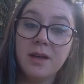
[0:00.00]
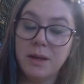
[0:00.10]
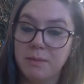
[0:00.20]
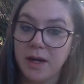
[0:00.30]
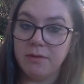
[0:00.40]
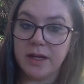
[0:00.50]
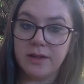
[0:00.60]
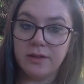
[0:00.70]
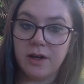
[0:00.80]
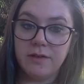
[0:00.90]
My
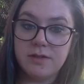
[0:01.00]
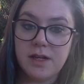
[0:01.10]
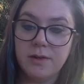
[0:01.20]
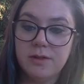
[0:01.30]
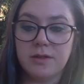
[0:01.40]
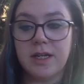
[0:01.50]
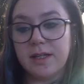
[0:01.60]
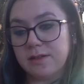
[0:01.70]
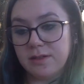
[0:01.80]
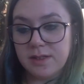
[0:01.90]
regular office hours are
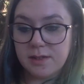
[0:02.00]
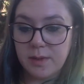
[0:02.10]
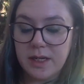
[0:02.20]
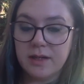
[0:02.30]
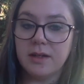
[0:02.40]
canceled this week.